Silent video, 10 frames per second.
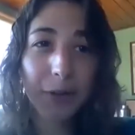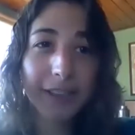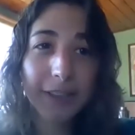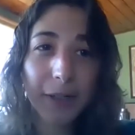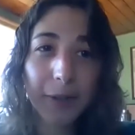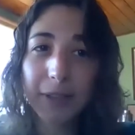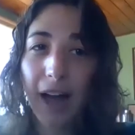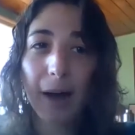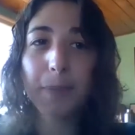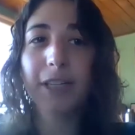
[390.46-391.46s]
is no
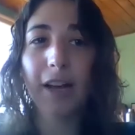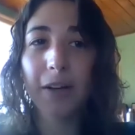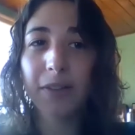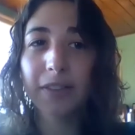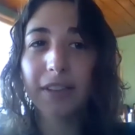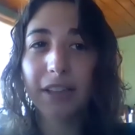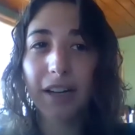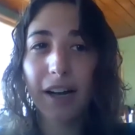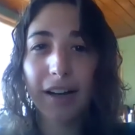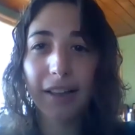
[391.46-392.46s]
top-down,
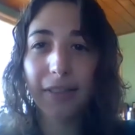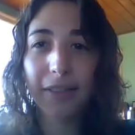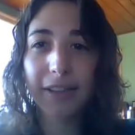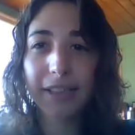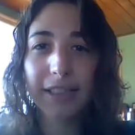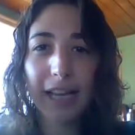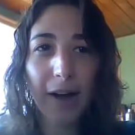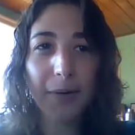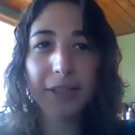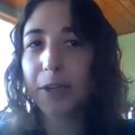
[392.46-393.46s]
this is
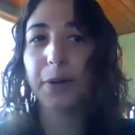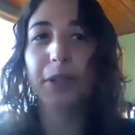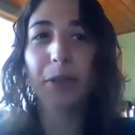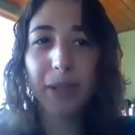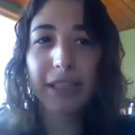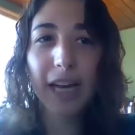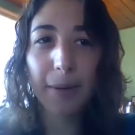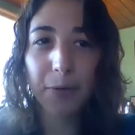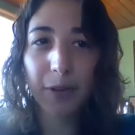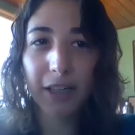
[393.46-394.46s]
how it's going to be
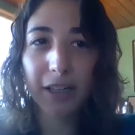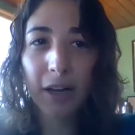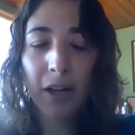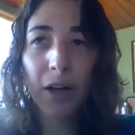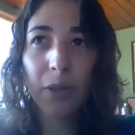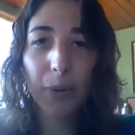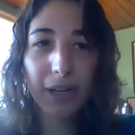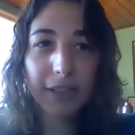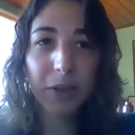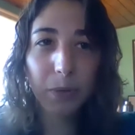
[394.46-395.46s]
type of thing. The way
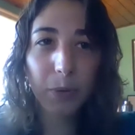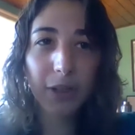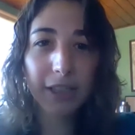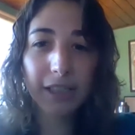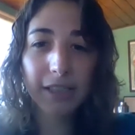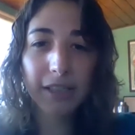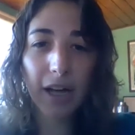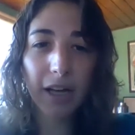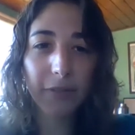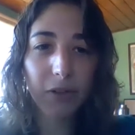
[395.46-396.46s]
it's going to work is
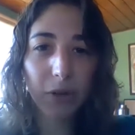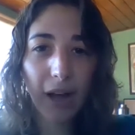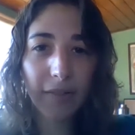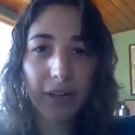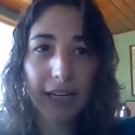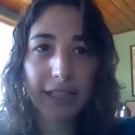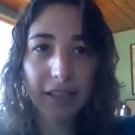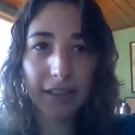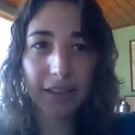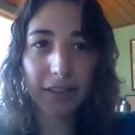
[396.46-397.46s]
that if you have an
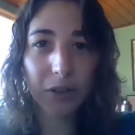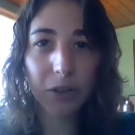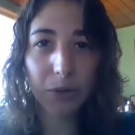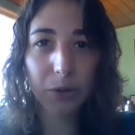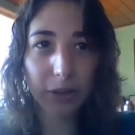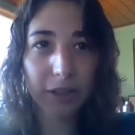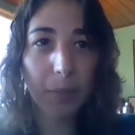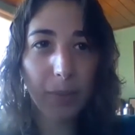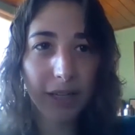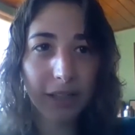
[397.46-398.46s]
idea, you join a
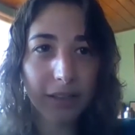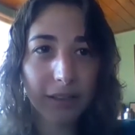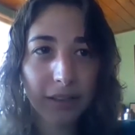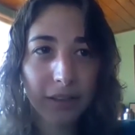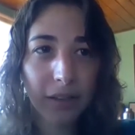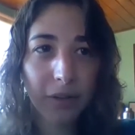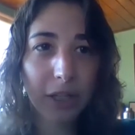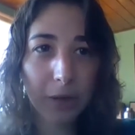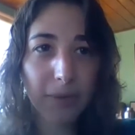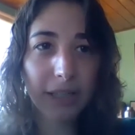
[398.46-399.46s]
committee, the
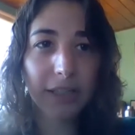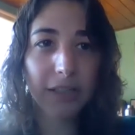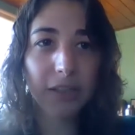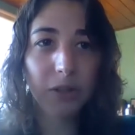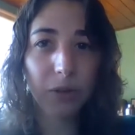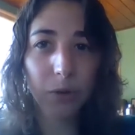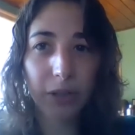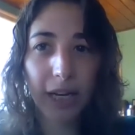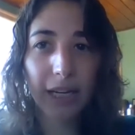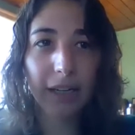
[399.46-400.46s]
committees
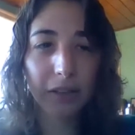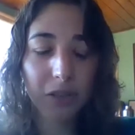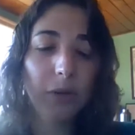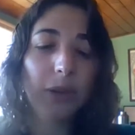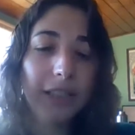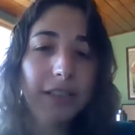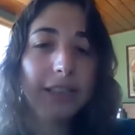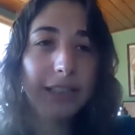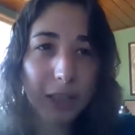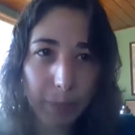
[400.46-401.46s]
create, so
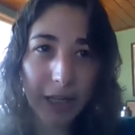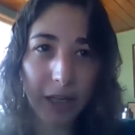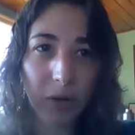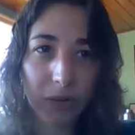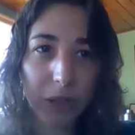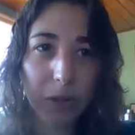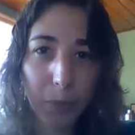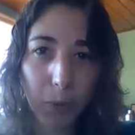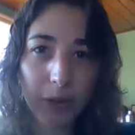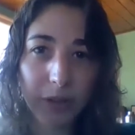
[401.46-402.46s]
legally speaking, only the
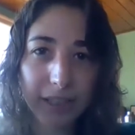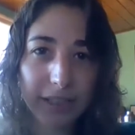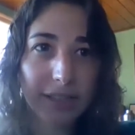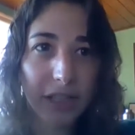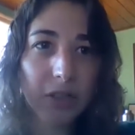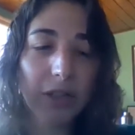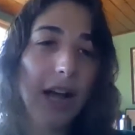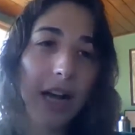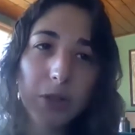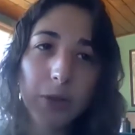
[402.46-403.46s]
board can sanction
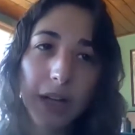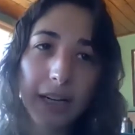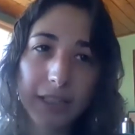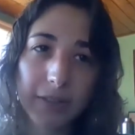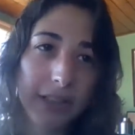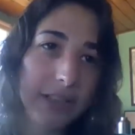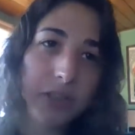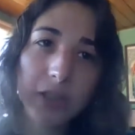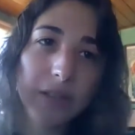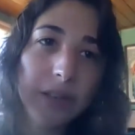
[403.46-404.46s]
actual activity. That's
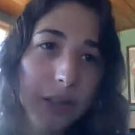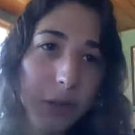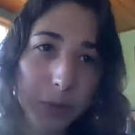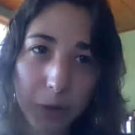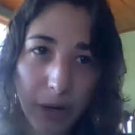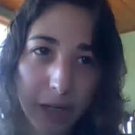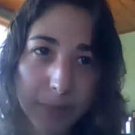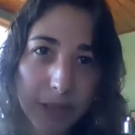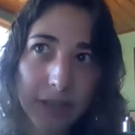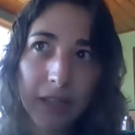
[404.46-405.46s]
just a legal requirement.